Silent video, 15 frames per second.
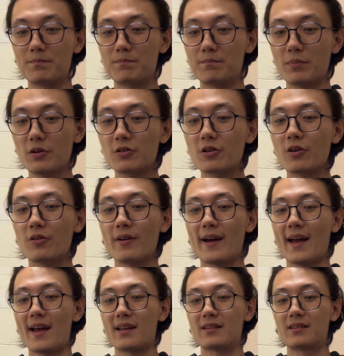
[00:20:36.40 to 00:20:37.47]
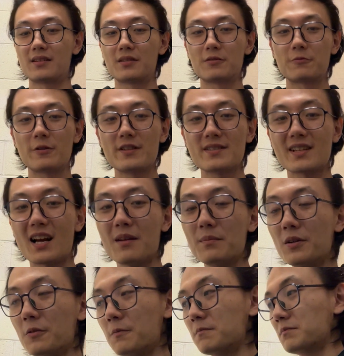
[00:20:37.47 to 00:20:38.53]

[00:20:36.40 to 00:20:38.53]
vocal and reeds combo.